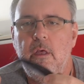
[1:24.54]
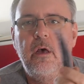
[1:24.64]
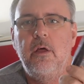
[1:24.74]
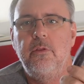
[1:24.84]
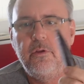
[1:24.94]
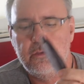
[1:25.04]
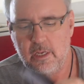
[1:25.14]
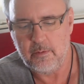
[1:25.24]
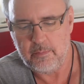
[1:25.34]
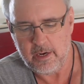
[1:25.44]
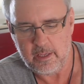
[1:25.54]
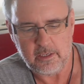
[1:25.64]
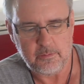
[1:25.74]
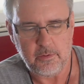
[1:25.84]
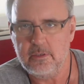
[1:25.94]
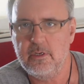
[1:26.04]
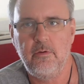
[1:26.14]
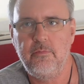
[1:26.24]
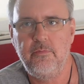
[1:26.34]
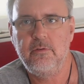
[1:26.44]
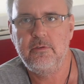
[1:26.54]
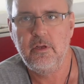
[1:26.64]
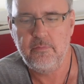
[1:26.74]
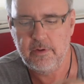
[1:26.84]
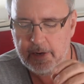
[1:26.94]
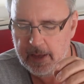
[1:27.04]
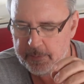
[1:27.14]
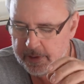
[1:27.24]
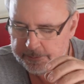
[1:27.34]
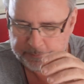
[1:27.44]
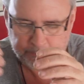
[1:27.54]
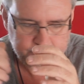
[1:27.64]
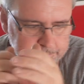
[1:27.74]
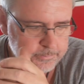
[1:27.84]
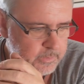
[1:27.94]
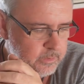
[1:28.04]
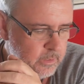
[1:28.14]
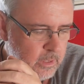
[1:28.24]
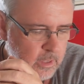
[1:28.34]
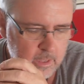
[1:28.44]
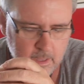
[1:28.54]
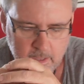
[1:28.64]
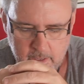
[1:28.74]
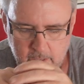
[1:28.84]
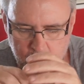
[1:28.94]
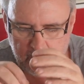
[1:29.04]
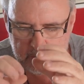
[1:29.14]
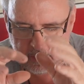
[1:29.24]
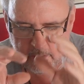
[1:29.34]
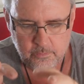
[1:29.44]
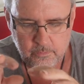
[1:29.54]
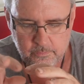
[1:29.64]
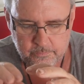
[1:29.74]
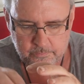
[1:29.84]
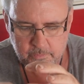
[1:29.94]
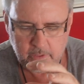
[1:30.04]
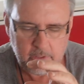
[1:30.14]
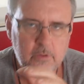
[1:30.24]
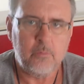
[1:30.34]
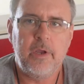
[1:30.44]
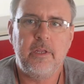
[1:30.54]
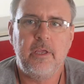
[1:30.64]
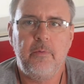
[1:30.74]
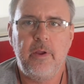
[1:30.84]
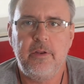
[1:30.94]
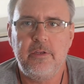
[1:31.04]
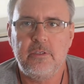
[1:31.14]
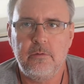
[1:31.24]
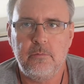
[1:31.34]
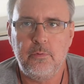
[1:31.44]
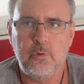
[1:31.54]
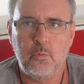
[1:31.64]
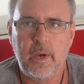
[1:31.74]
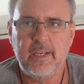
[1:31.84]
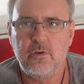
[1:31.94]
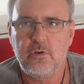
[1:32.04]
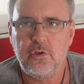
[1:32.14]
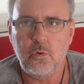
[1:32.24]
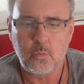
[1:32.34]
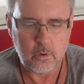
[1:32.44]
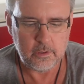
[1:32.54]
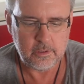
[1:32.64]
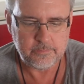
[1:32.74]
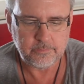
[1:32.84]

I thought he was going to bloody kiss me. He was so freaking happy. Anyway, so the way to get around this and put the weight on you want,